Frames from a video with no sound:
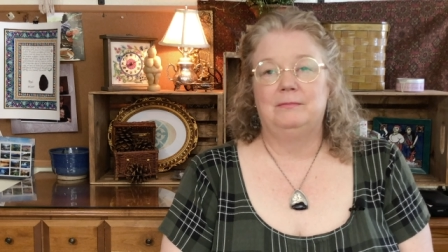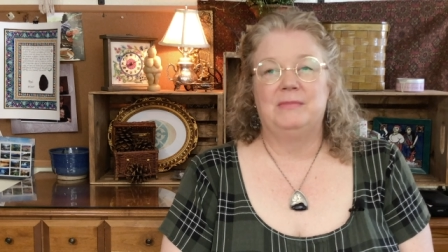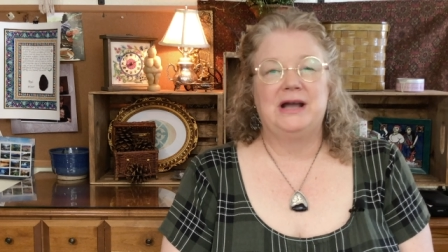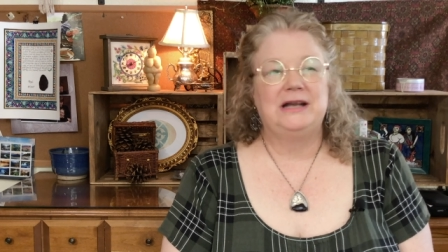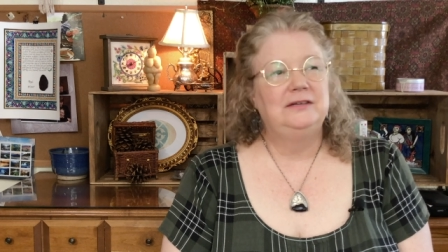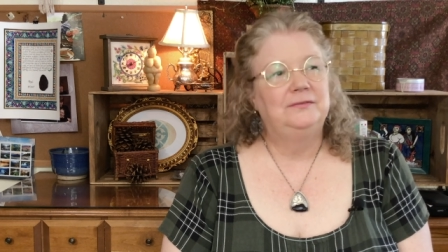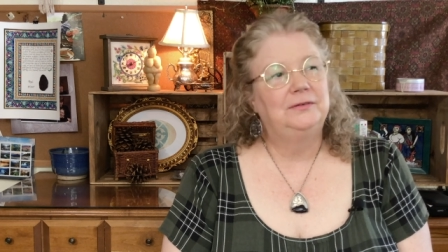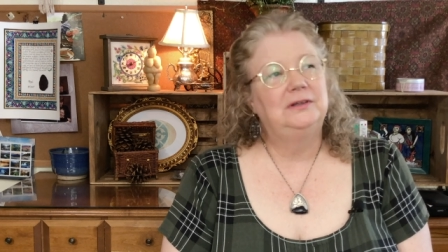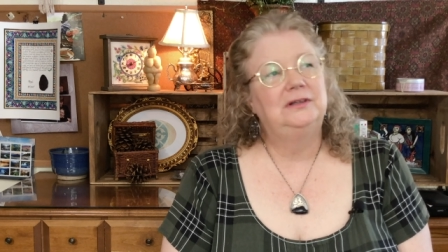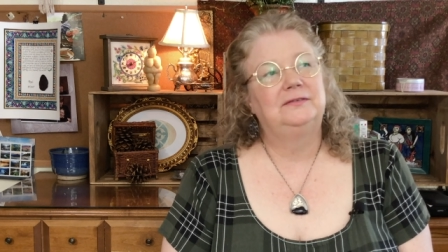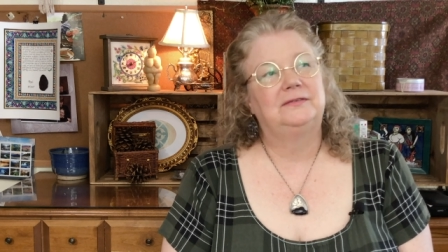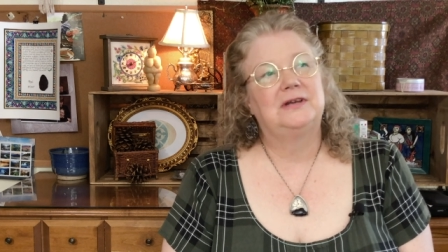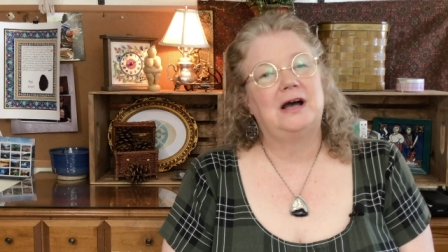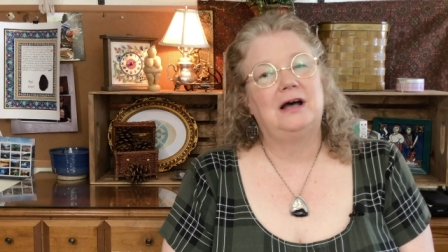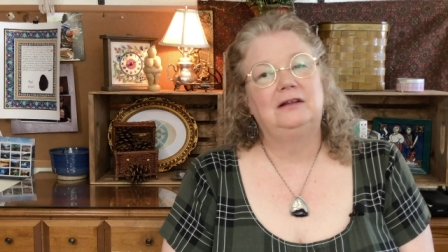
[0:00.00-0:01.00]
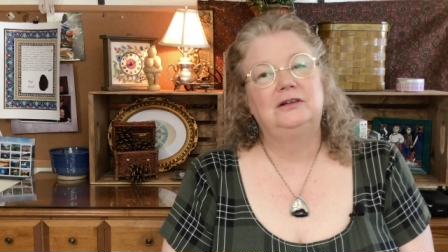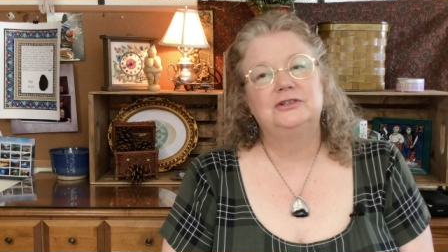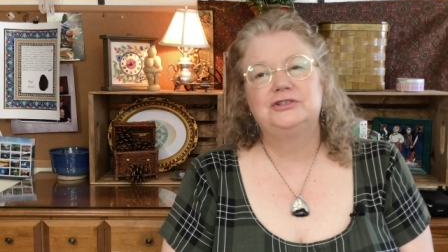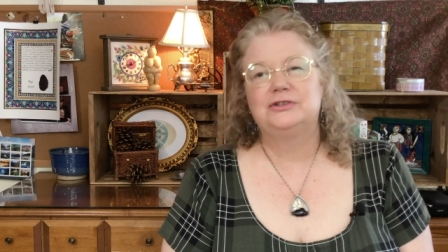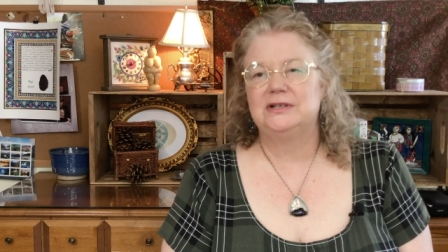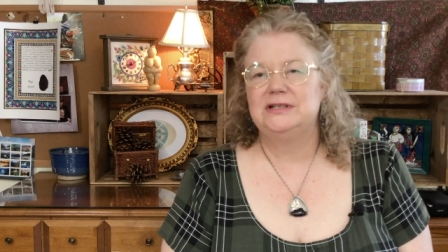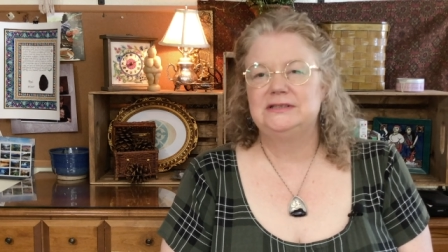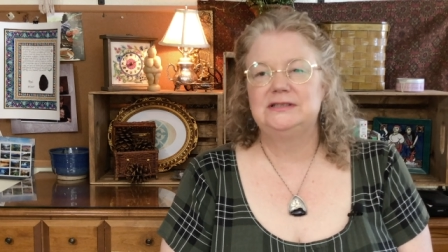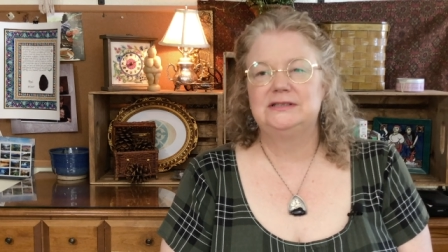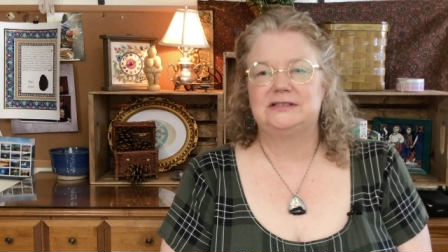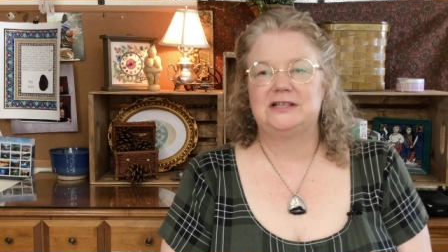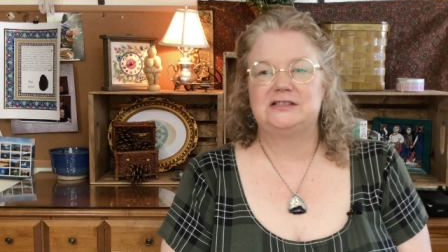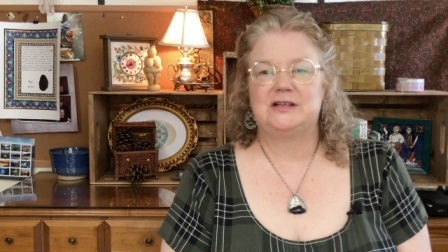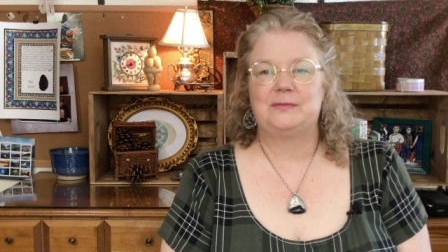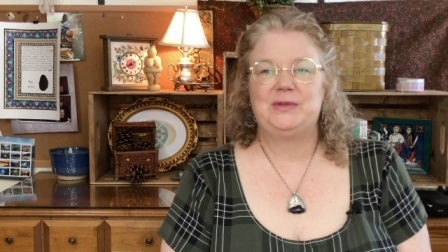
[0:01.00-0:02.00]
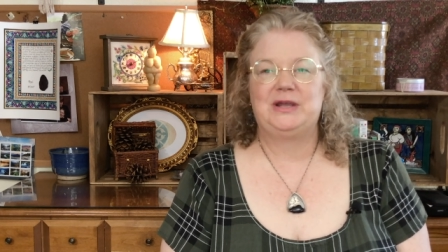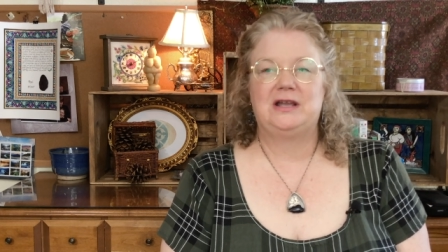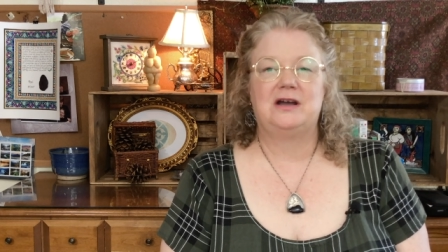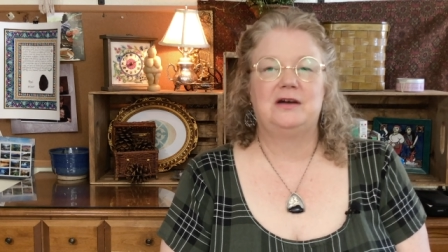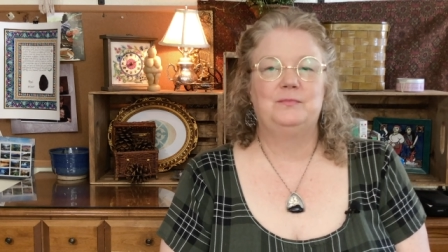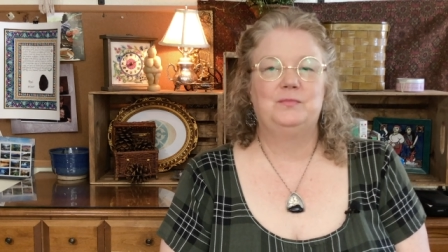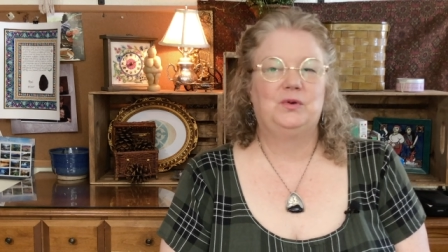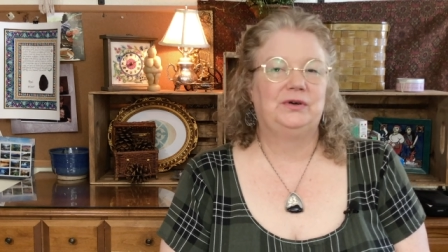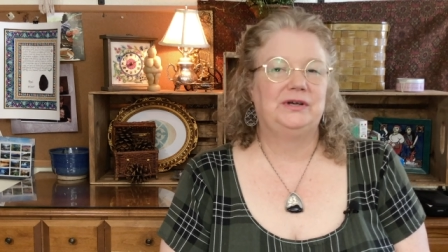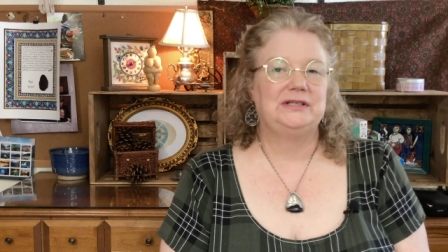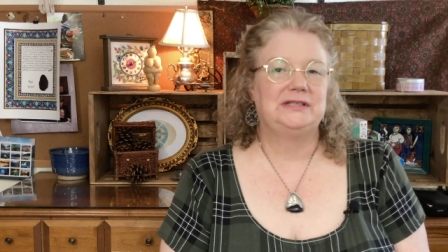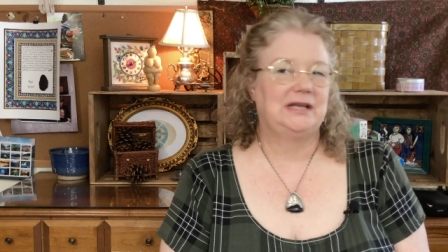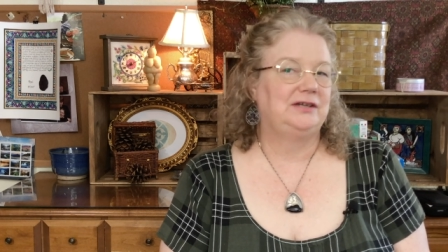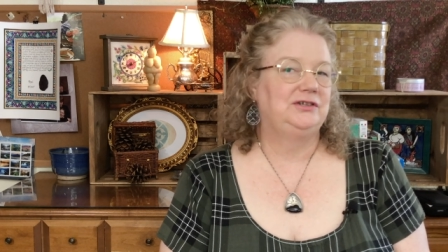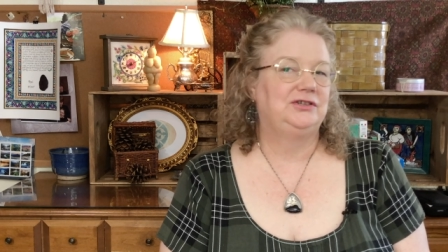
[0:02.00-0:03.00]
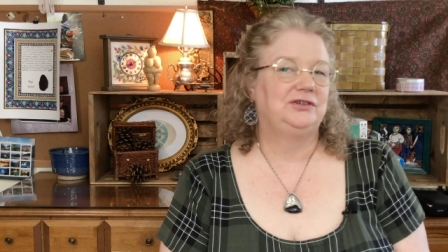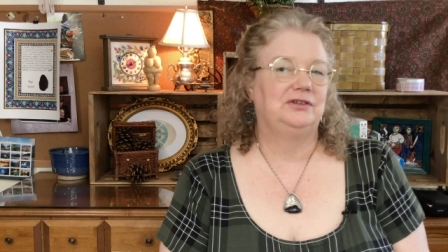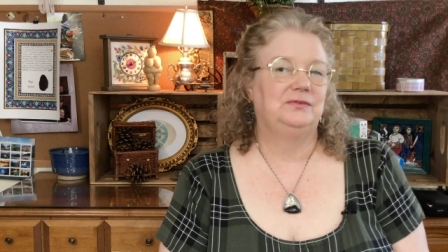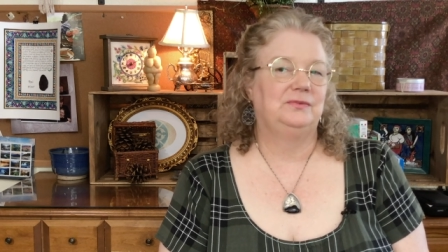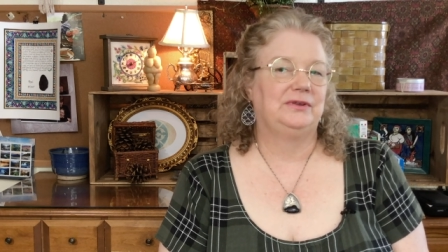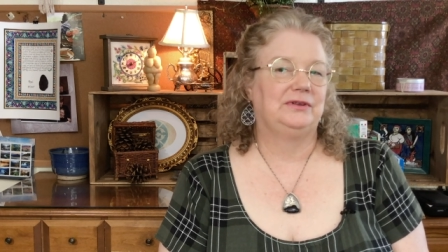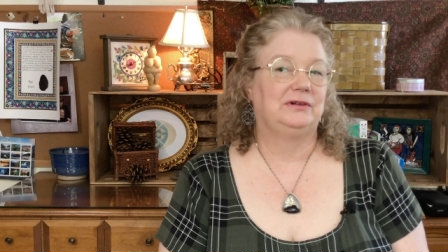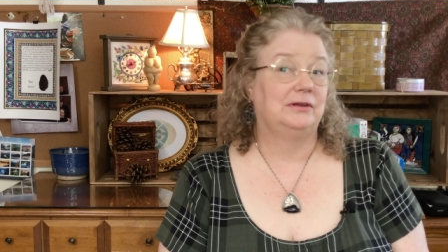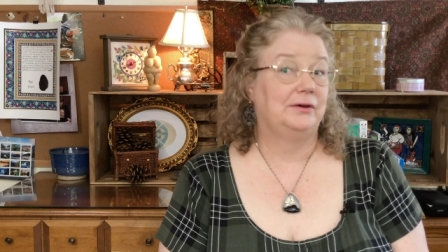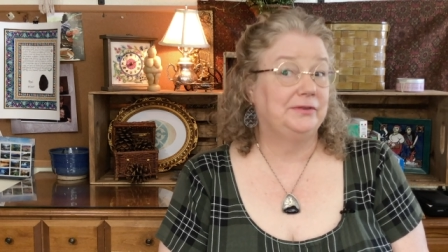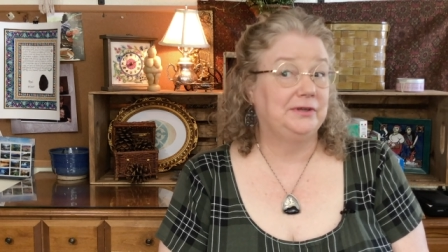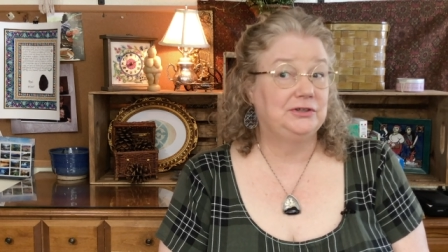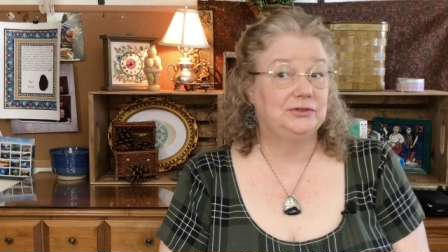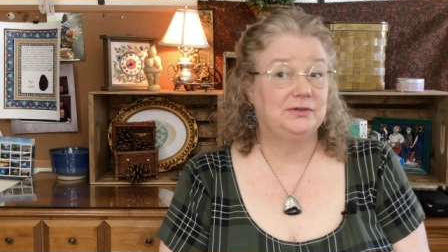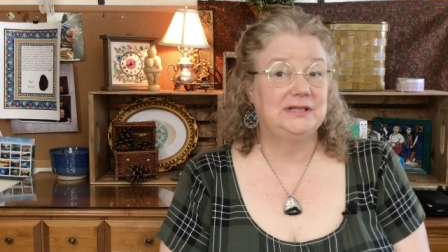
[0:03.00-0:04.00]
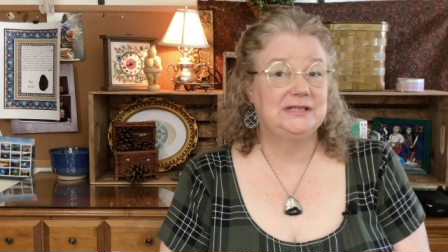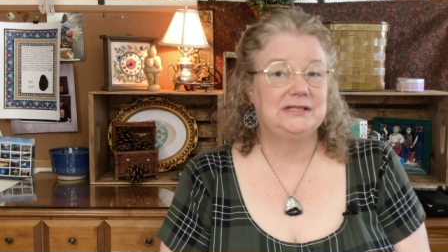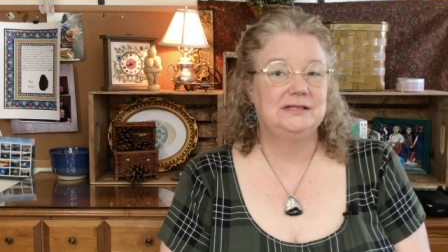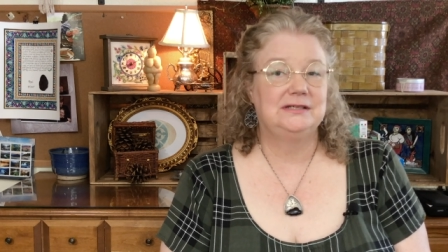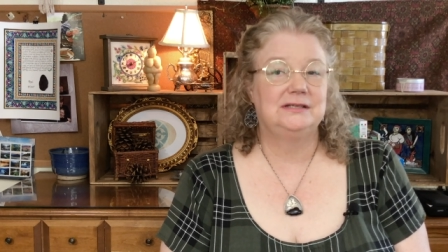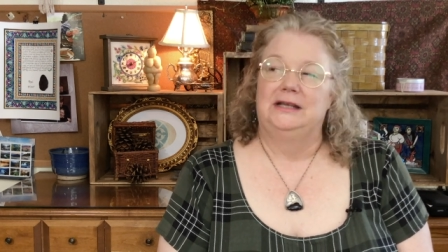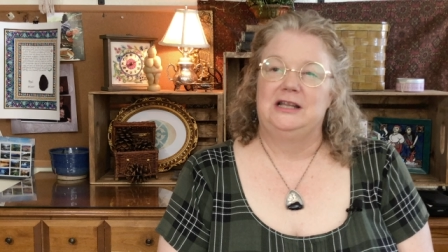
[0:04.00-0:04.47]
mindful of color choices as I become more intentional with clothing choices.